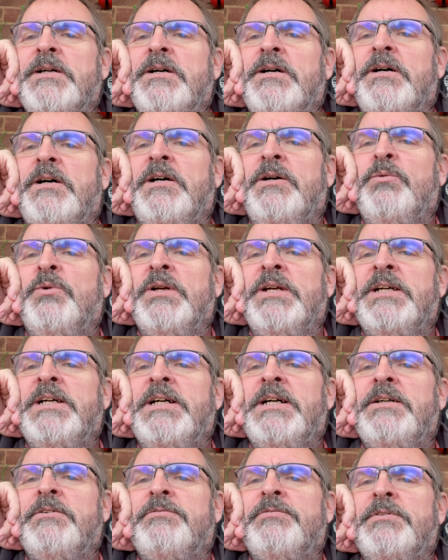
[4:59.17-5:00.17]
I will
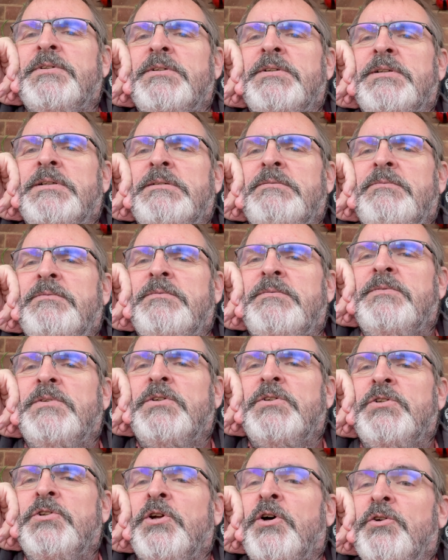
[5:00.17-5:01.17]
have
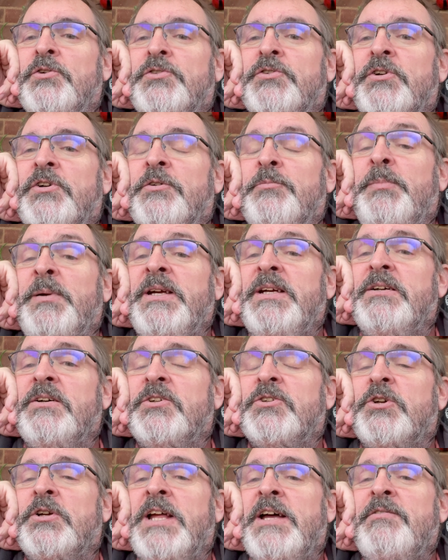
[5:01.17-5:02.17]
lots of beer. I
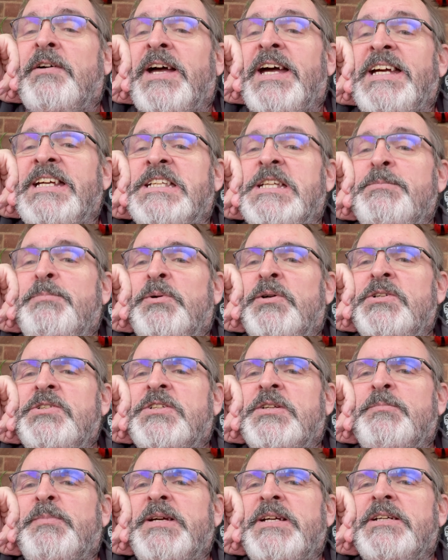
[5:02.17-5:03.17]
shall have 80 pints
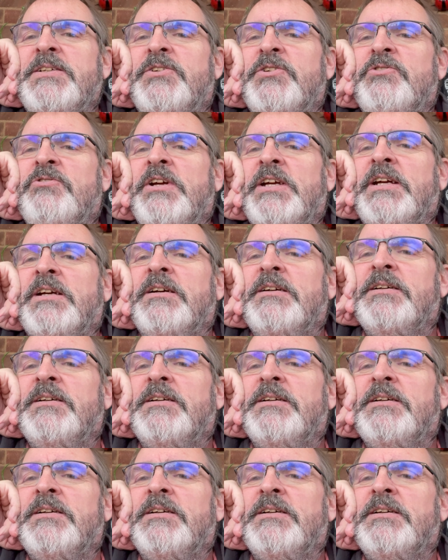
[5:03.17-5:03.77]
of beer to drink,